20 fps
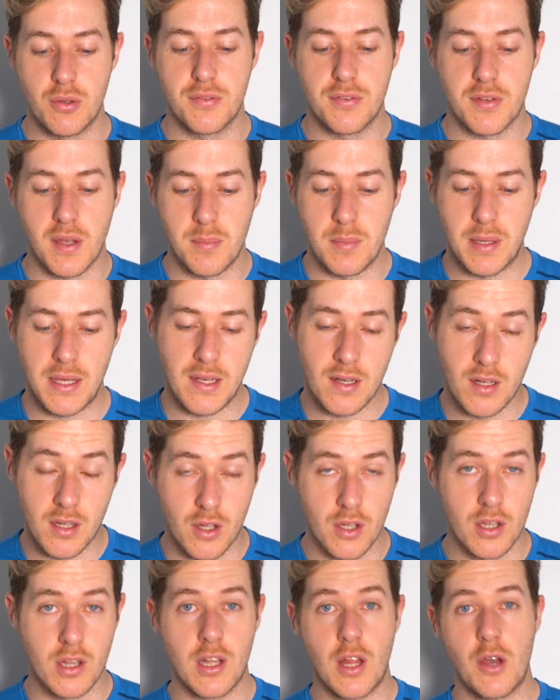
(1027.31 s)
of coming in a
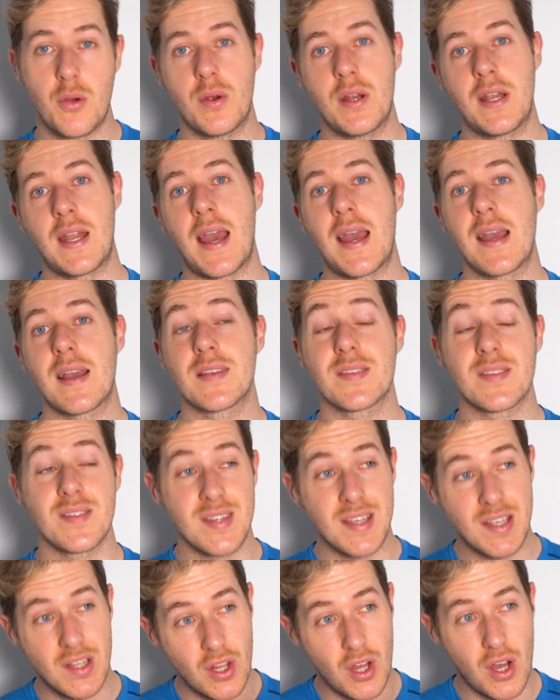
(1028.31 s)
lot lower and
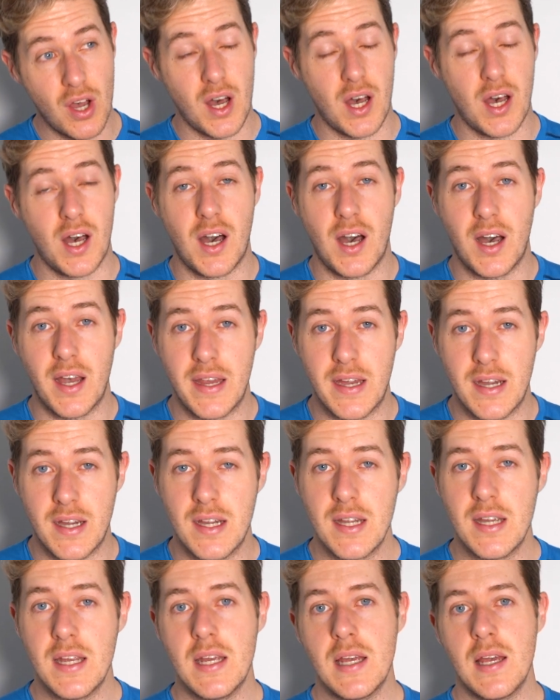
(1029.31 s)
exiting a lot higher.